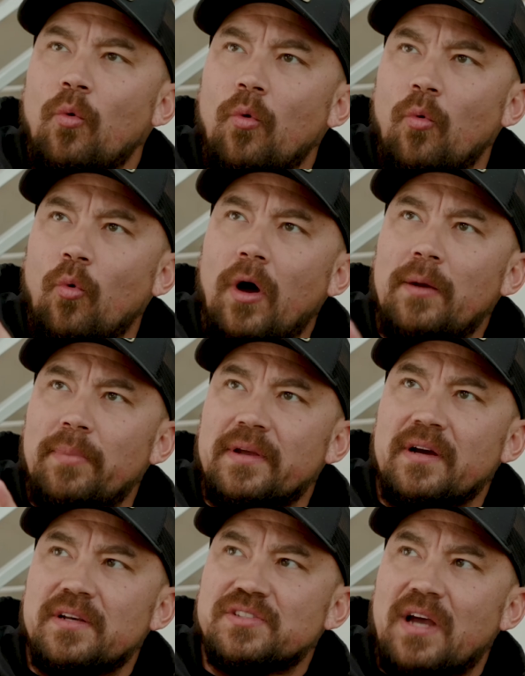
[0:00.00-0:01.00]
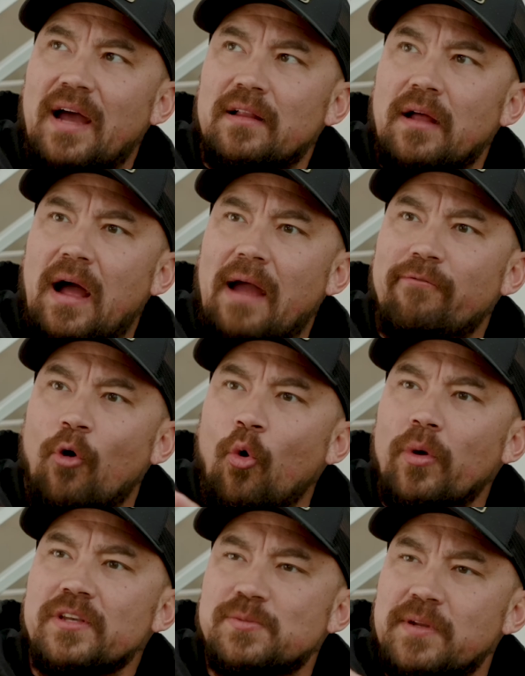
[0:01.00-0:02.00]
one, because I've
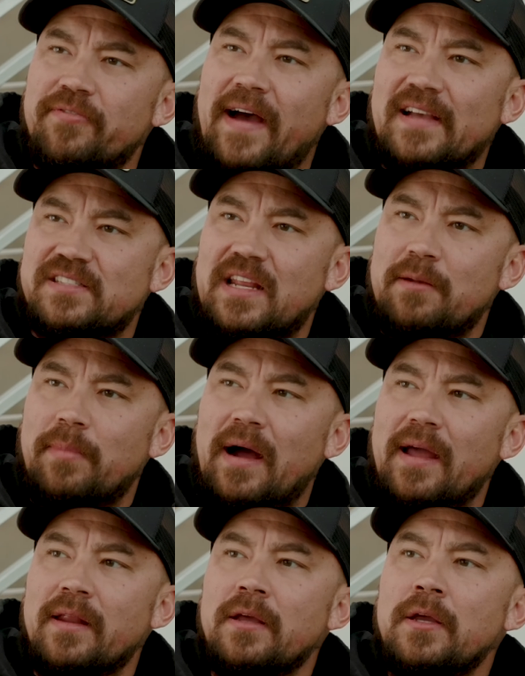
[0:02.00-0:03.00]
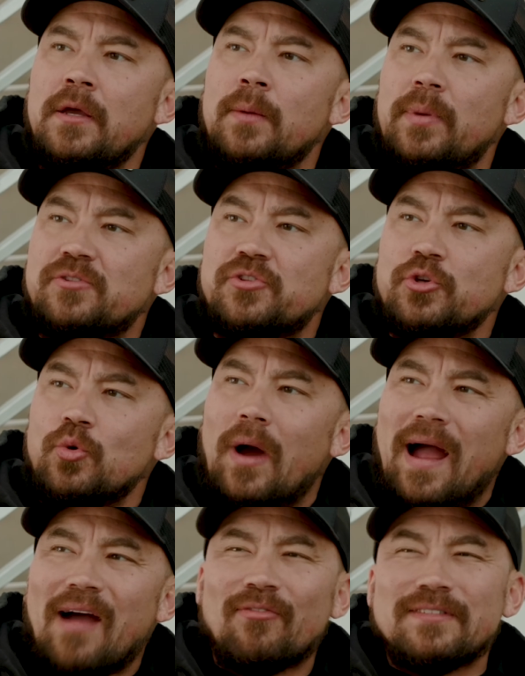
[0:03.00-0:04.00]
always been fascinated by it, but two, I
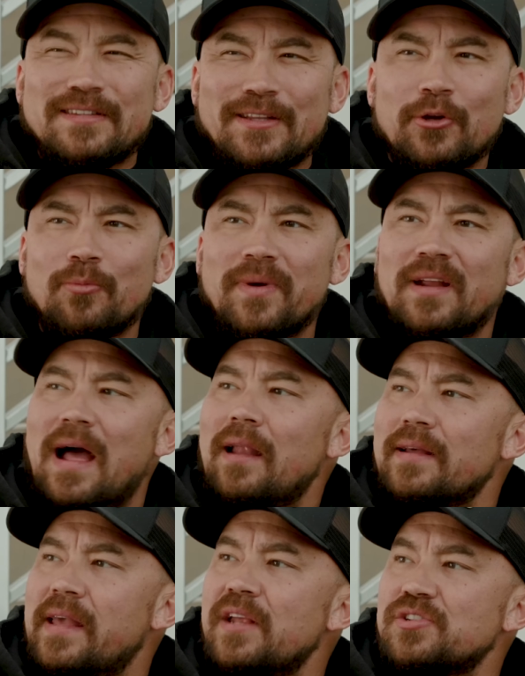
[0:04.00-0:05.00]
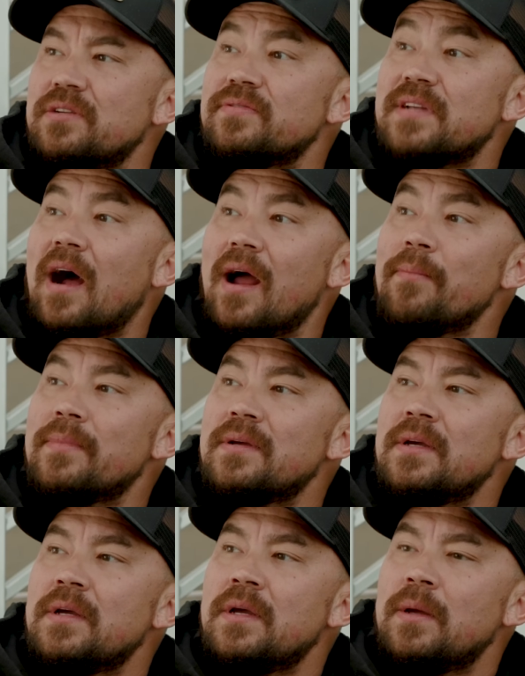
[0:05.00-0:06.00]
have a little bit of allocation of time,
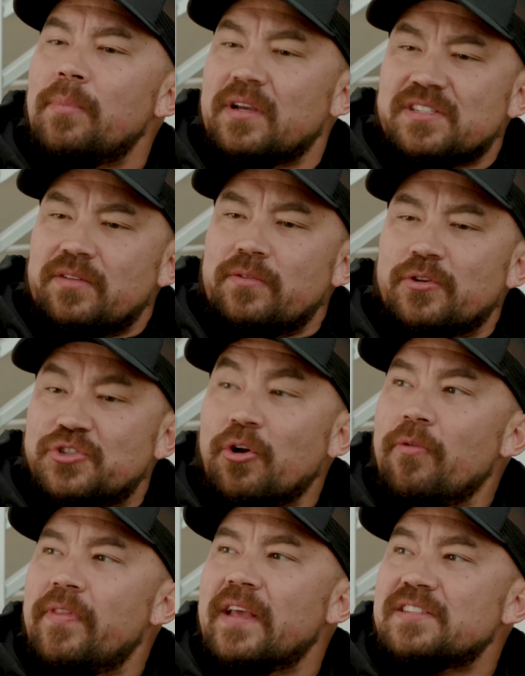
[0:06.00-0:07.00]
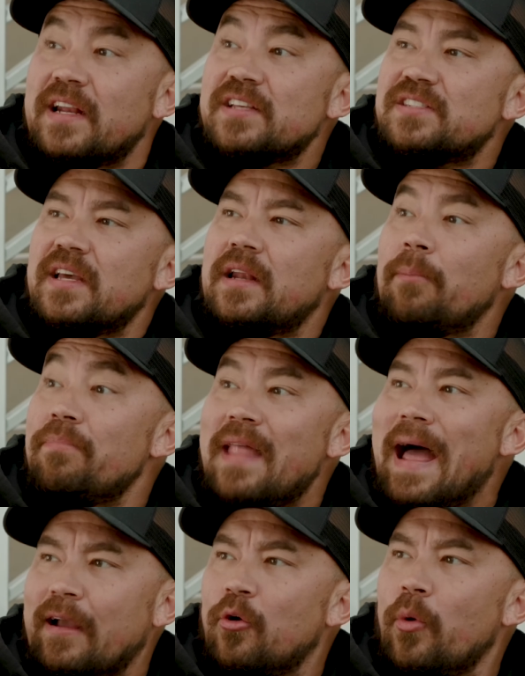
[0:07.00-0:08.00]
because there's certain things that I said I'm
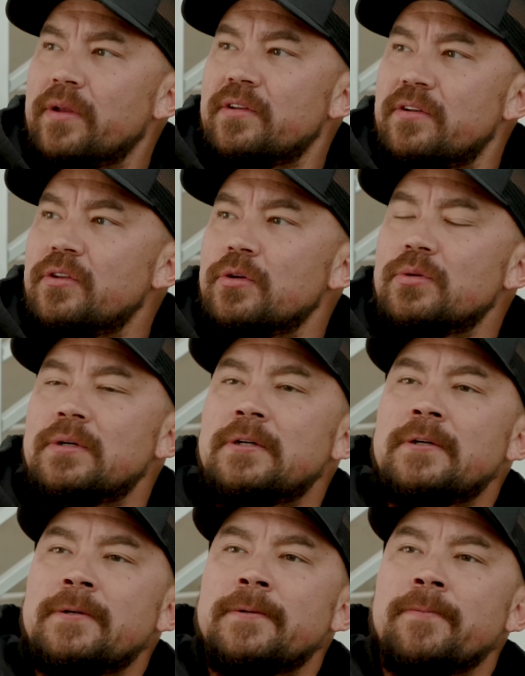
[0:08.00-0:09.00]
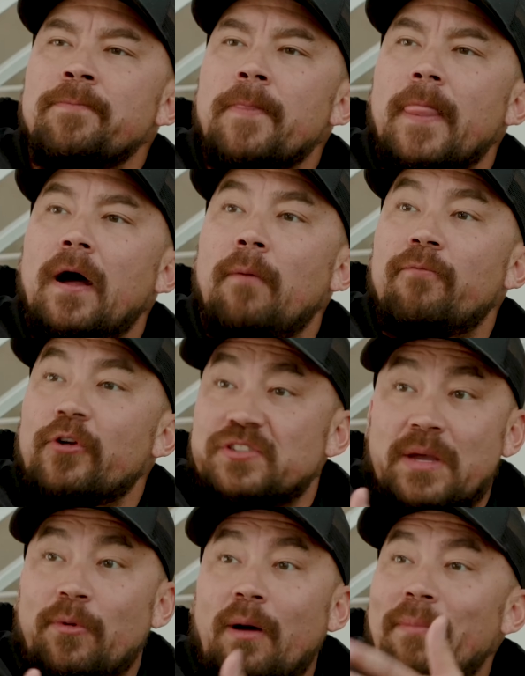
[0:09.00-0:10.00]
not going to do. For
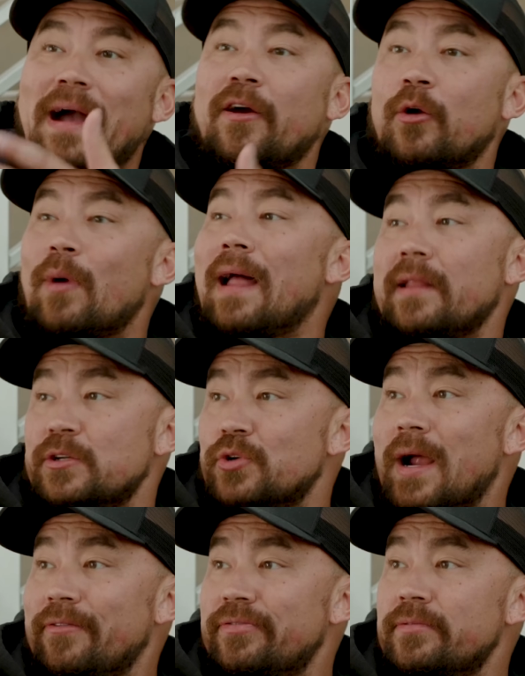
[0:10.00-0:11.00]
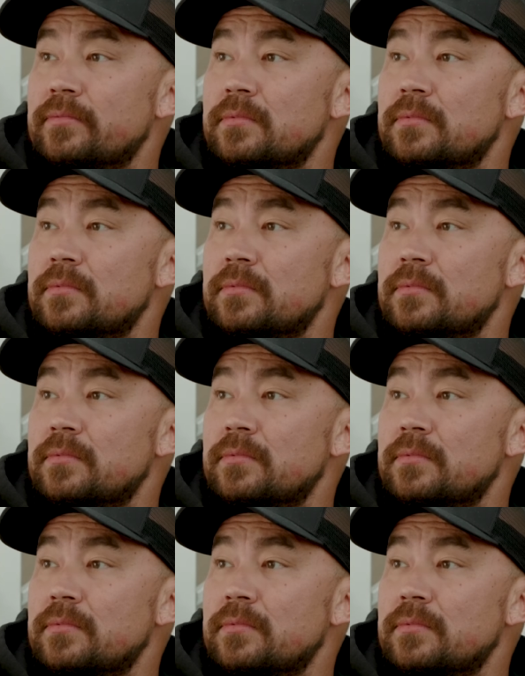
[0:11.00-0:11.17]
example, I'm not going to rally drive.